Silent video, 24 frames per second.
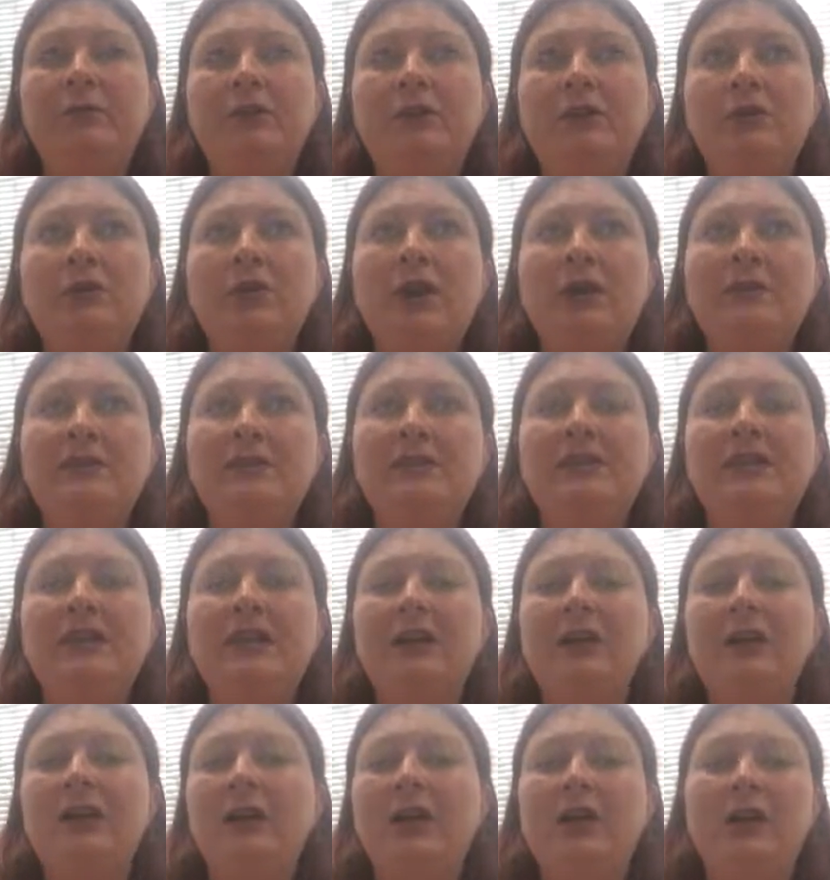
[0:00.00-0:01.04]
you go and see
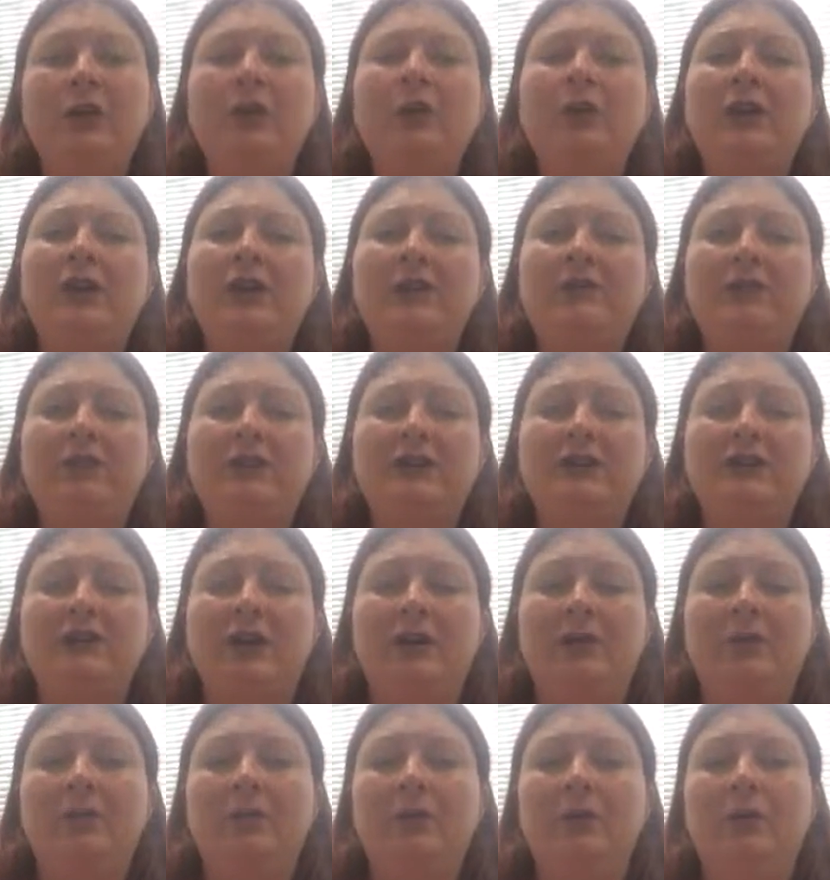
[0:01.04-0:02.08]
a lawyer, for
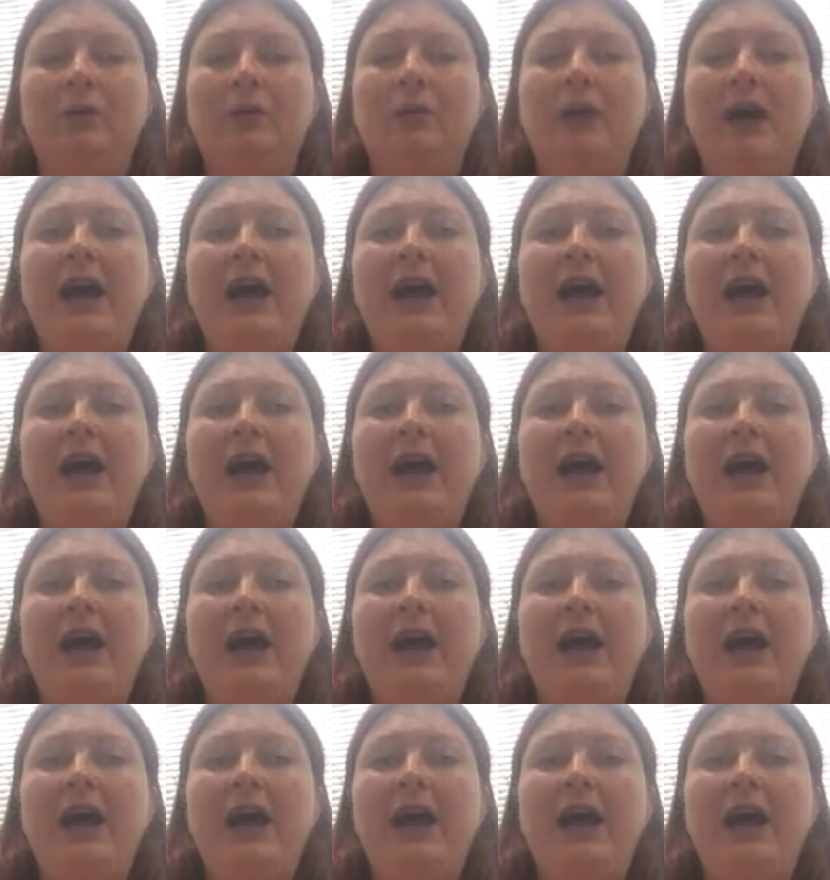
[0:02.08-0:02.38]
example,